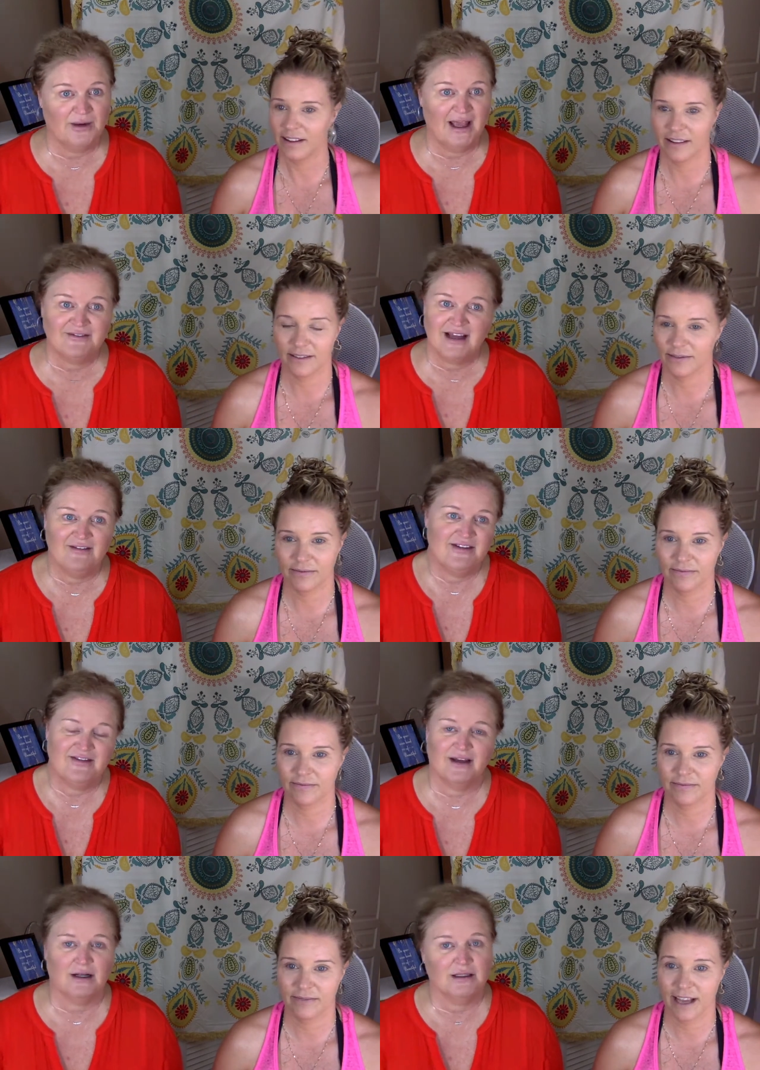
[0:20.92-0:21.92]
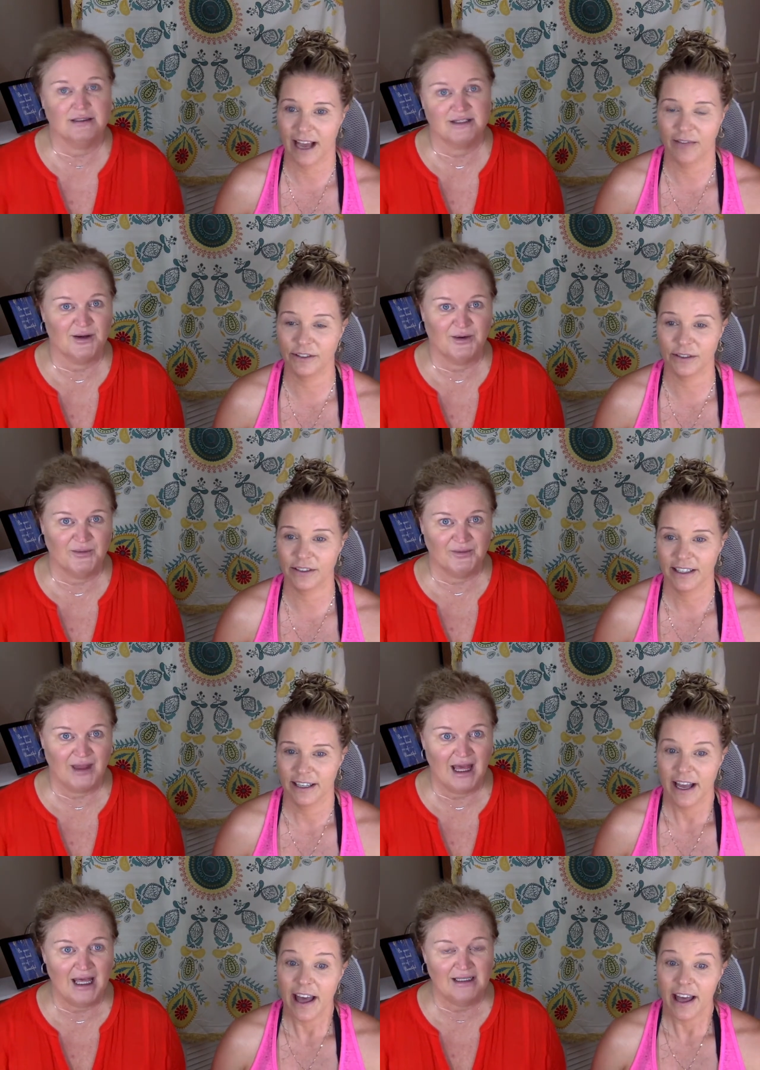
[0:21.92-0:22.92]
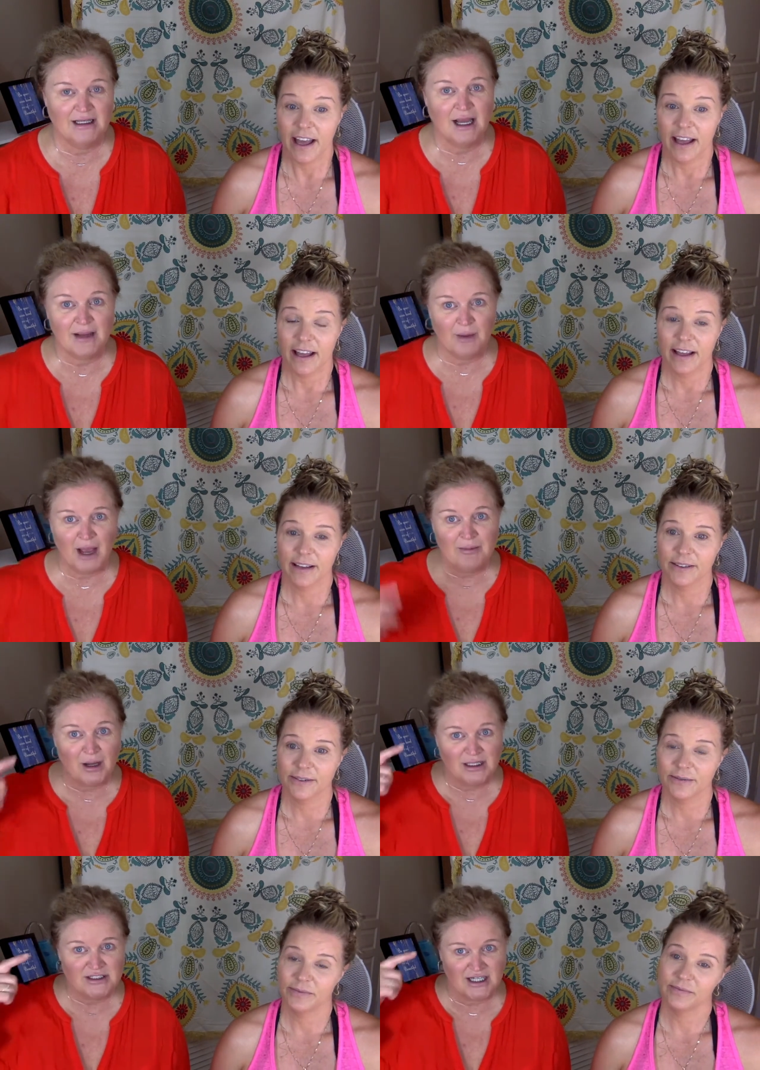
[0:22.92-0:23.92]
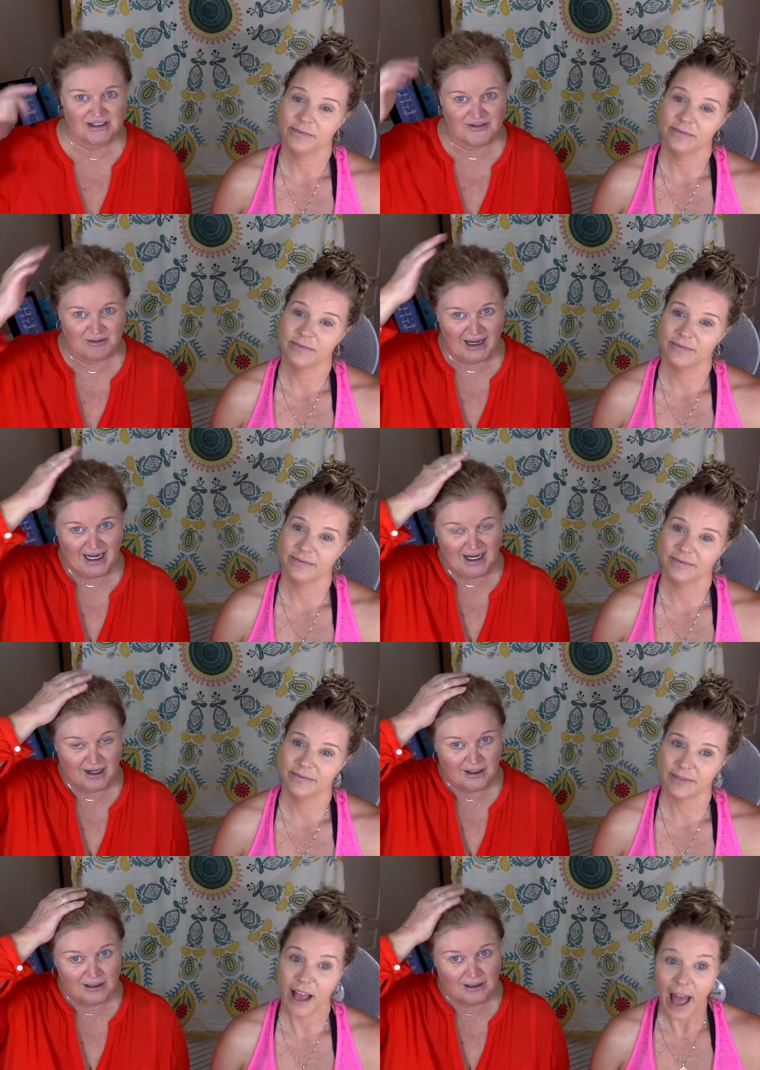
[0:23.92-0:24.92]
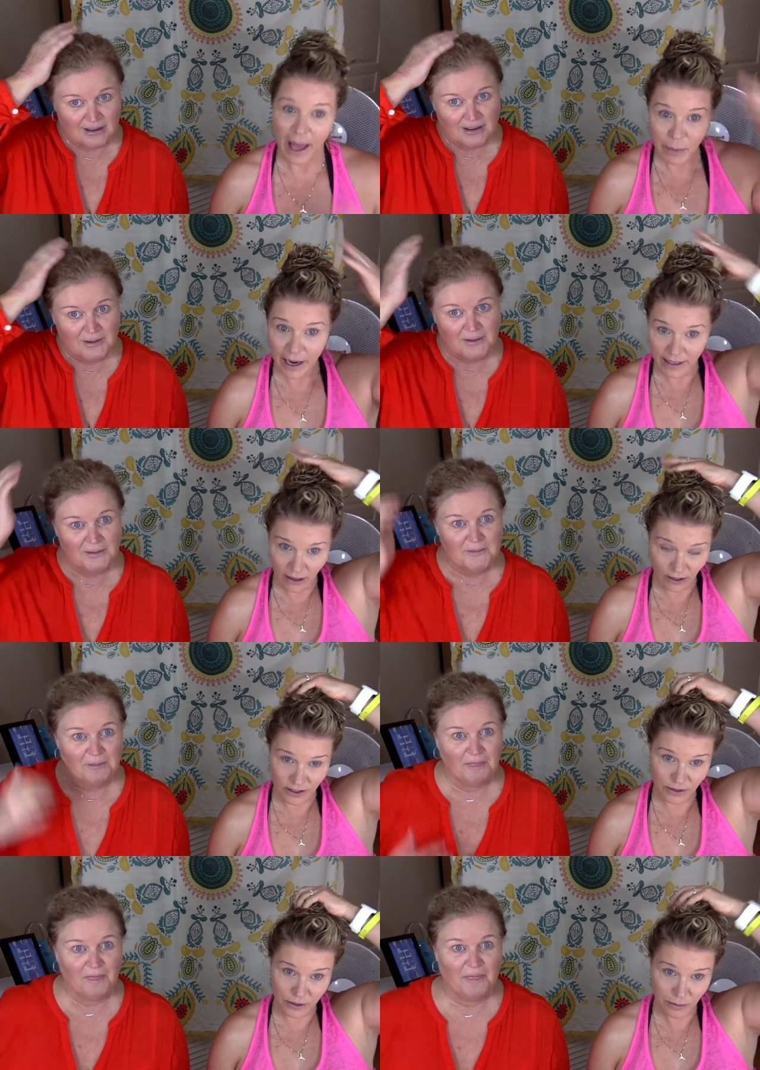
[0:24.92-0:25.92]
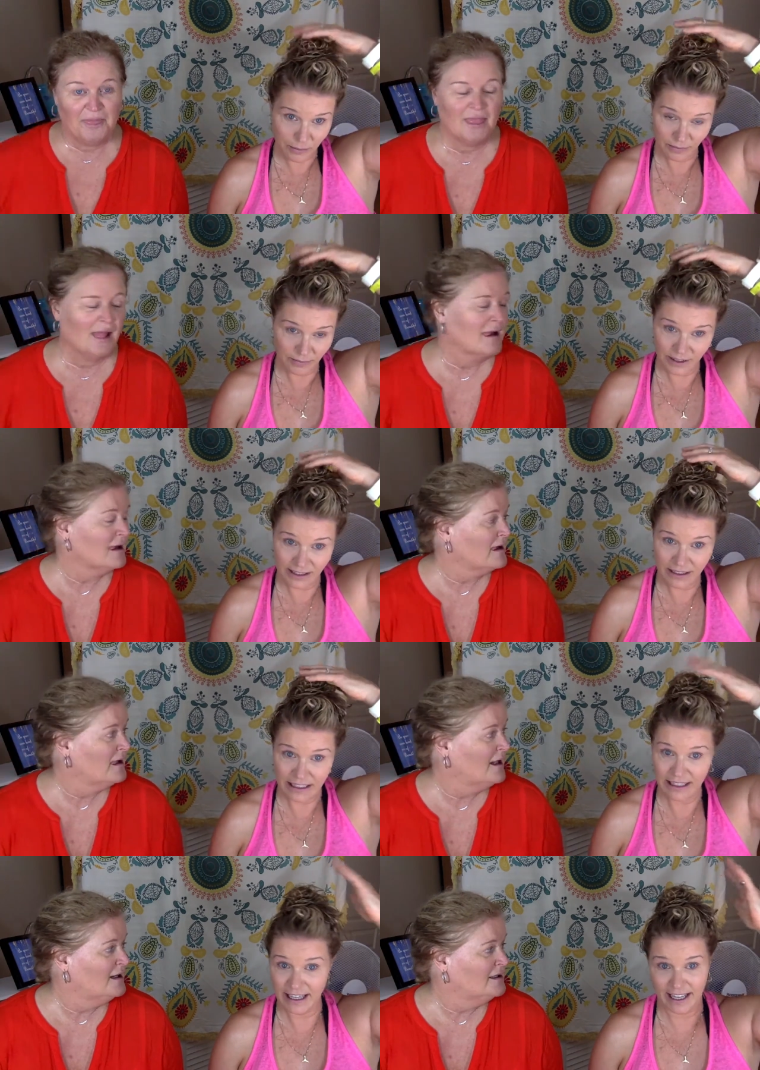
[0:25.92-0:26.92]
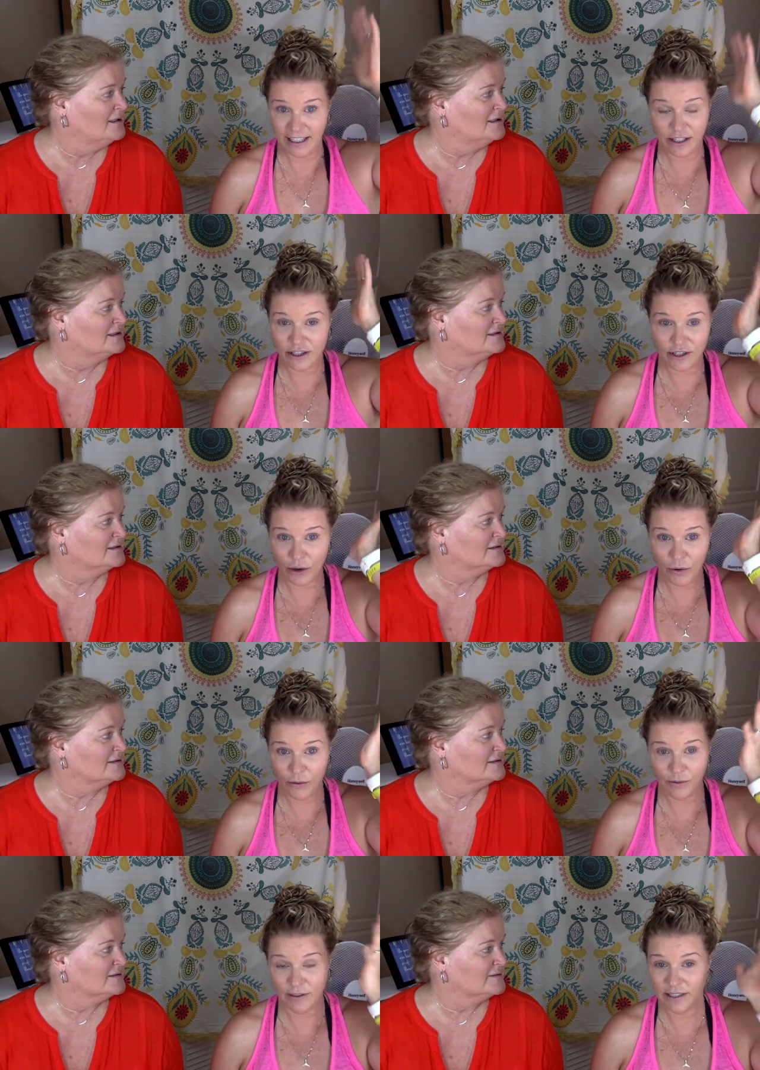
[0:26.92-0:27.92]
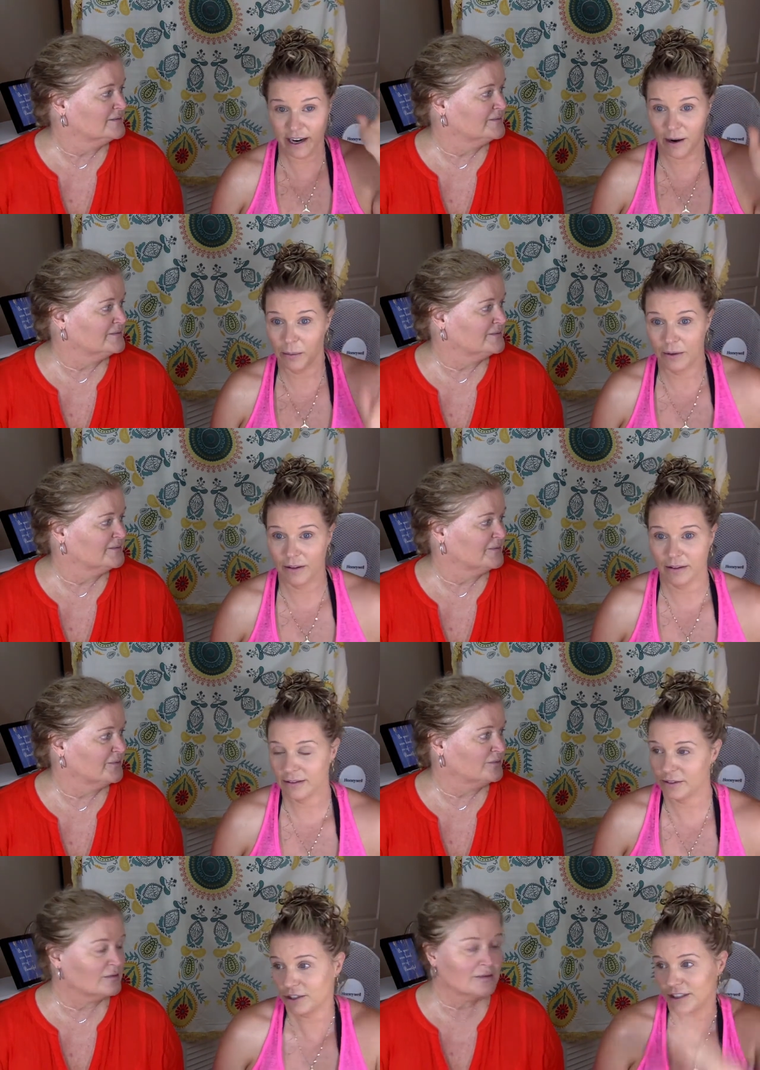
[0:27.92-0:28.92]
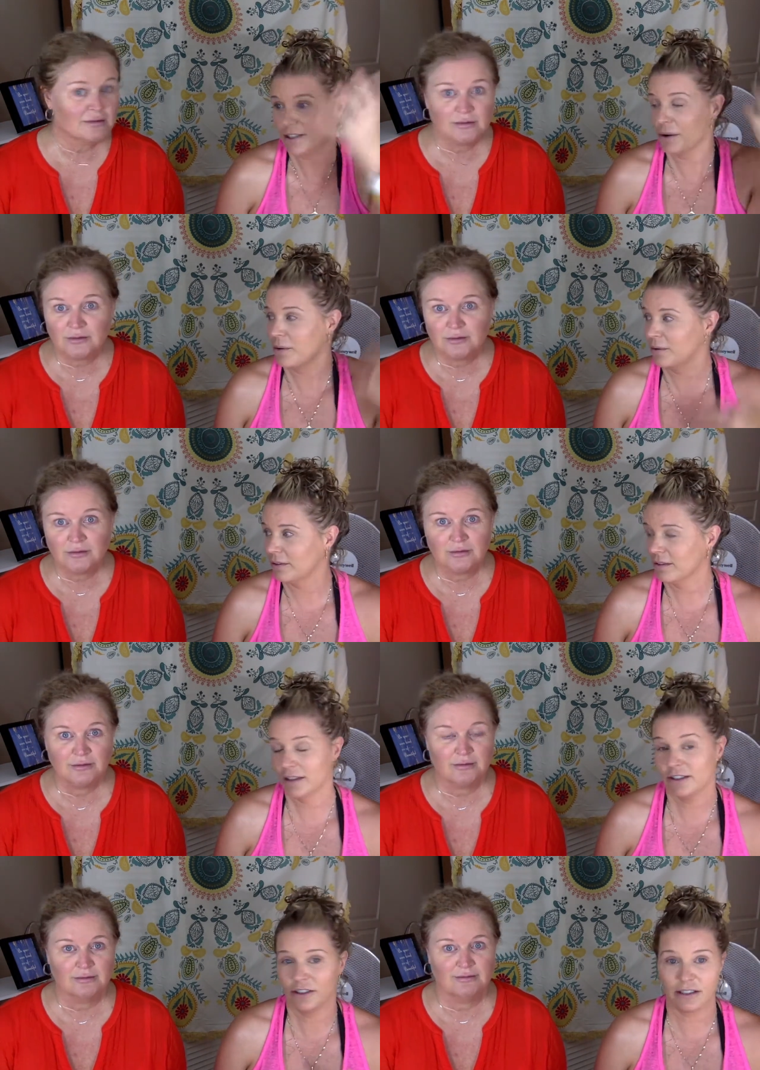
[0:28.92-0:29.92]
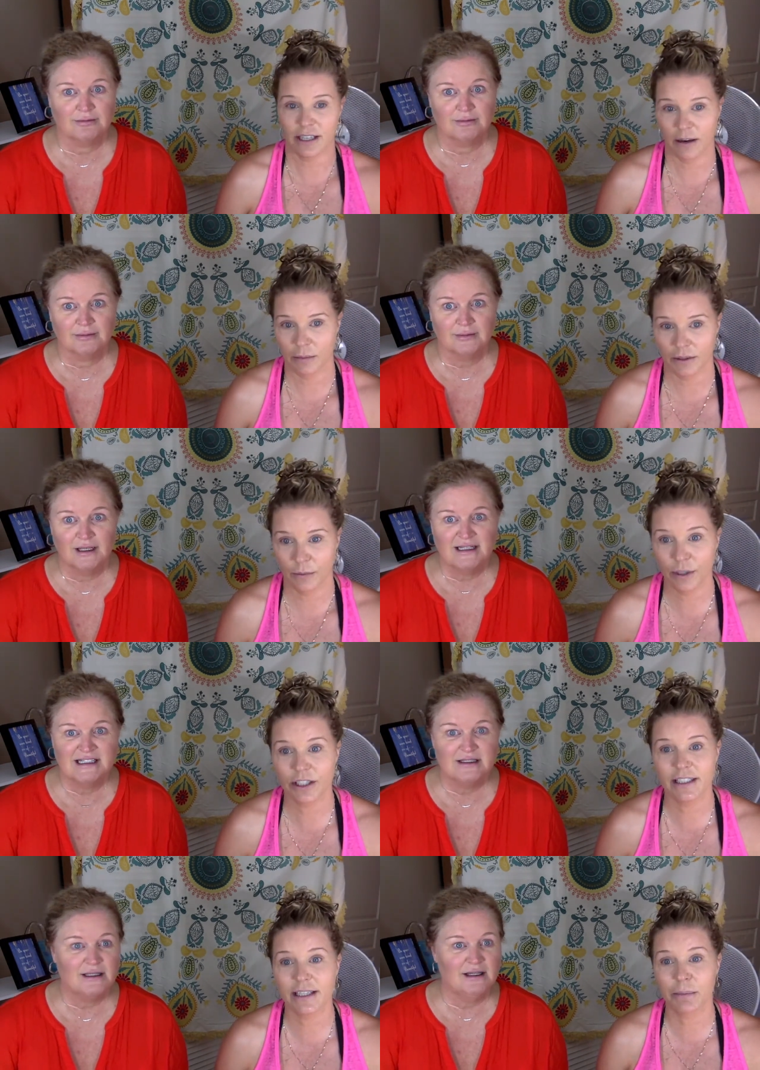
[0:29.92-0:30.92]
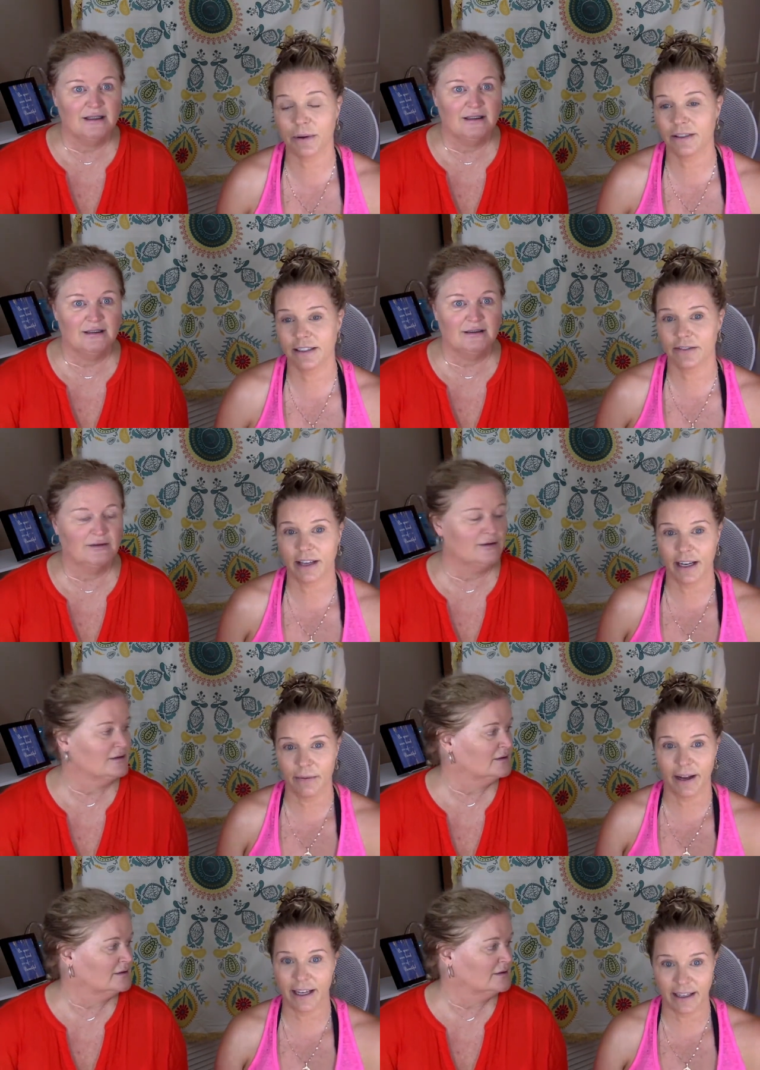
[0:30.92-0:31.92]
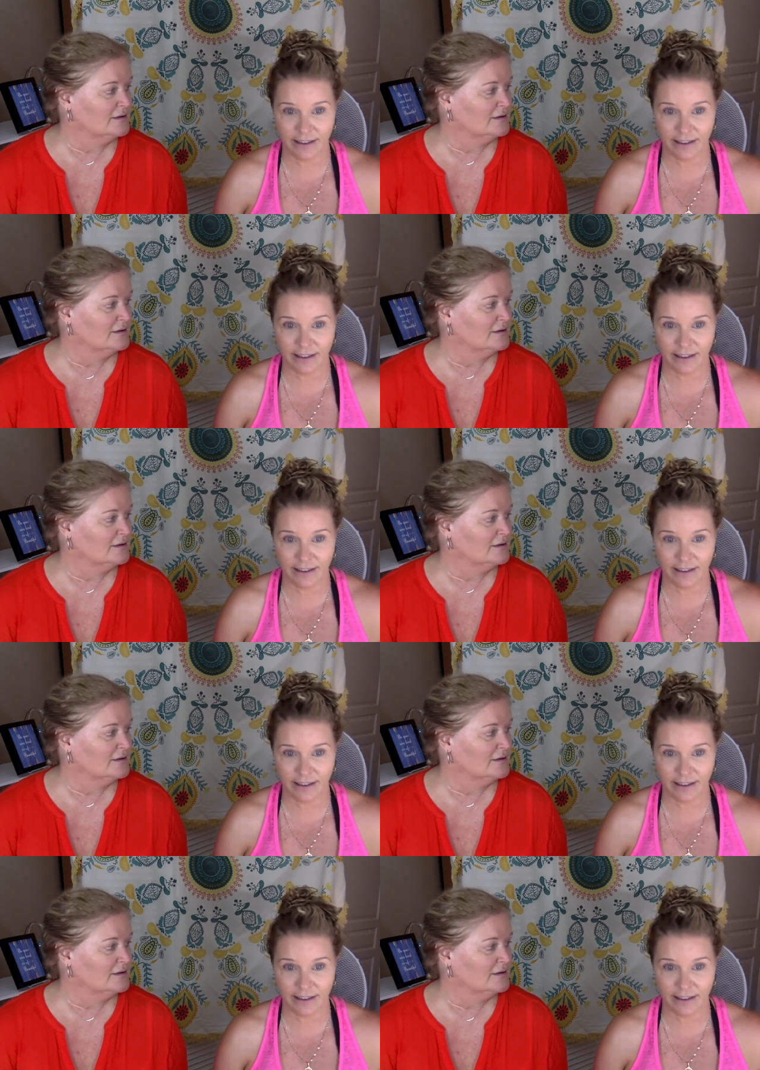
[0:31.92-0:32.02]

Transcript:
Speaker 1: we have to have the fan on. So and I apologize for my hair. And mine also,
Speaker 2: like, so terrible. There's just no, it's just terrible. We're just in the process of getting ready,